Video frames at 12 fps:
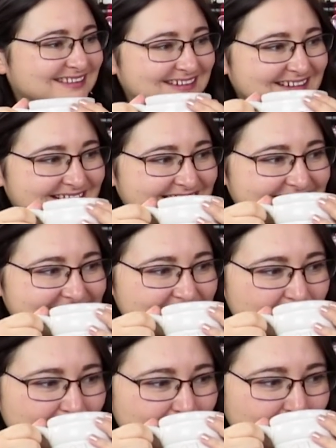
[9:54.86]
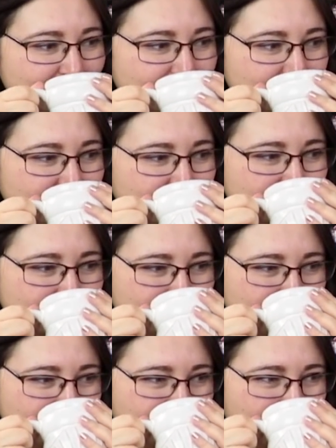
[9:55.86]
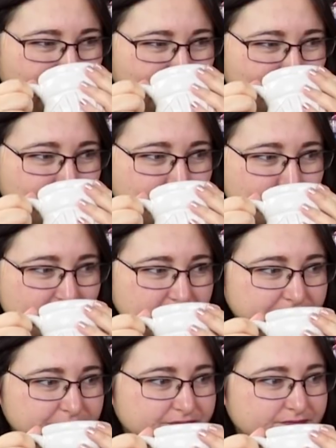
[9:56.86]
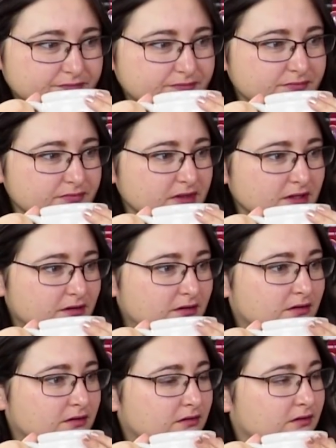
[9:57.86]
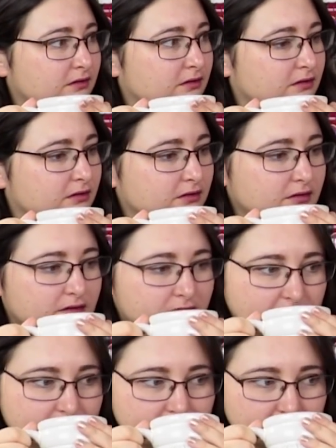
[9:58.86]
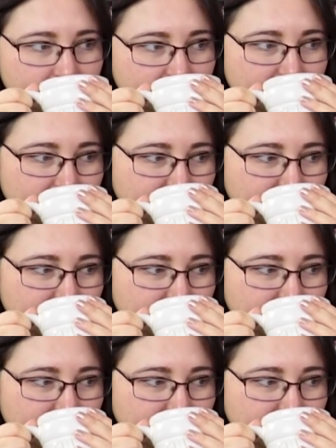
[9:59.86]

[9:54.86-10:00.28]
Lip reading: The person shown says nothing.